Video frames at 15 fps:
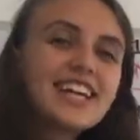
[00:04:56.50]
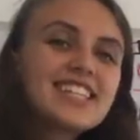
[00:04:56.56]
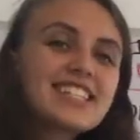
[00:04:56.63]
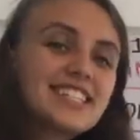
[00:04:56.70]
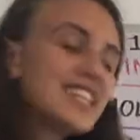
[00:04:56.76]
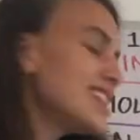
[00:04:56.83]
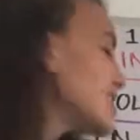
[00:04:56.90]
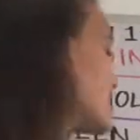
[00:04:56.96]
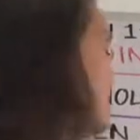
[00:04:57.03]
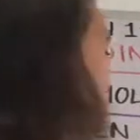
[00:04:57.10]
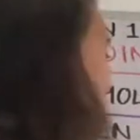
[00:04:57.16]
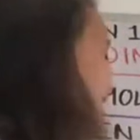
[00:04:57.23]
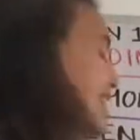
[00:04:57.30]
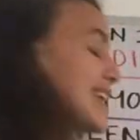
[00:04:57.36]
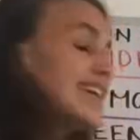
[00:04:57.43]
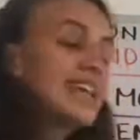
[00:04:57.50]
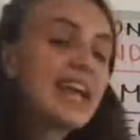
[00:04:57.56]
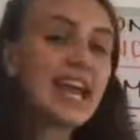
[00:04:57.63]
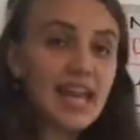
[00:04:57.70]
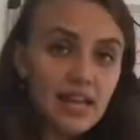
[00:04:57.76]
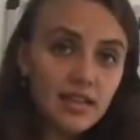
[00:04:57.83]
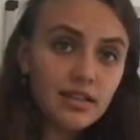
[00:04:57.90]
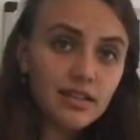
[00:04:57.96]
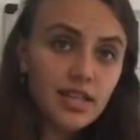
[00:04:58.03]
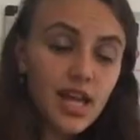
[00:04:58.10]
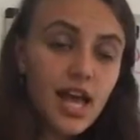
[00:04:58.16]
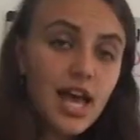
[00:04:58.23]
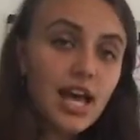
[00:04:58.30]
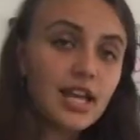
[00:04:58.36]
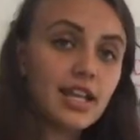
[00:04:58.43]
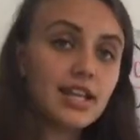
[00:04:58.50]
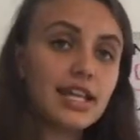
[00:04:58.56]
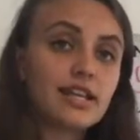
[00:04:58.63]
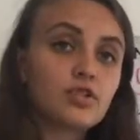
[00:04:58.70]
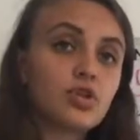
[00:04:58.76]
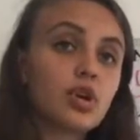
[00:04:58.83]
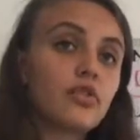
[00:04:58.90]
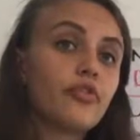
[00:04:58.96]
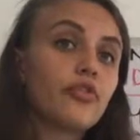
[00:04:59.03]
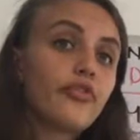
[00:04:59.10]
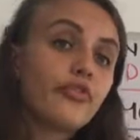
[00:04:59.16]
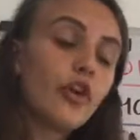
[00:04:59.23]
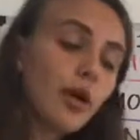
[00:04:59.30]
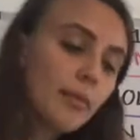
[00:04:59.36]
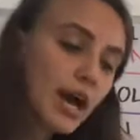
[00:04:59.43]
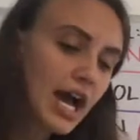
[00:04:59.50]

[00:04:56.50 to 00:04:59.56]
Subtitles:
Since we gained an electron from